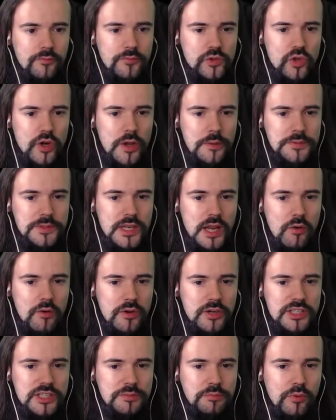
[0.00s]
Traps now
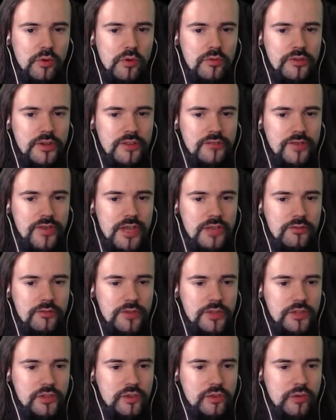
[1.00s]
explode at the end
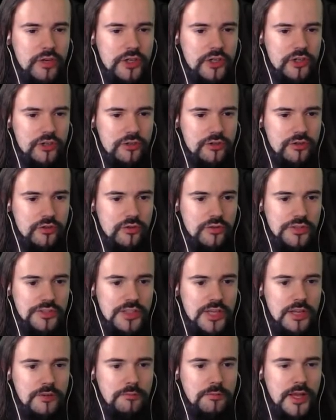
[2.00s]
of the duration, so
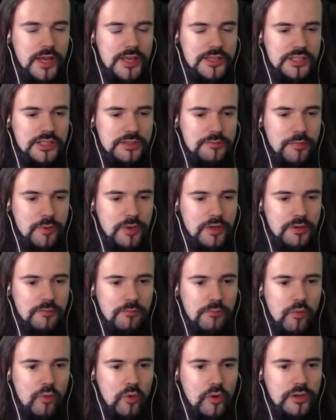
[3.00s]
Sunblast is pretty
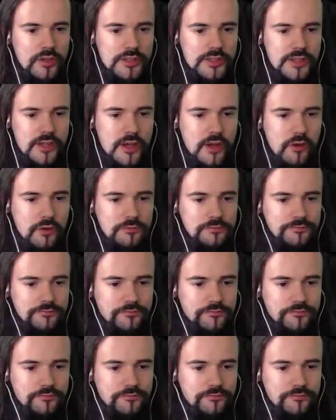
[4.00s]
pointless now.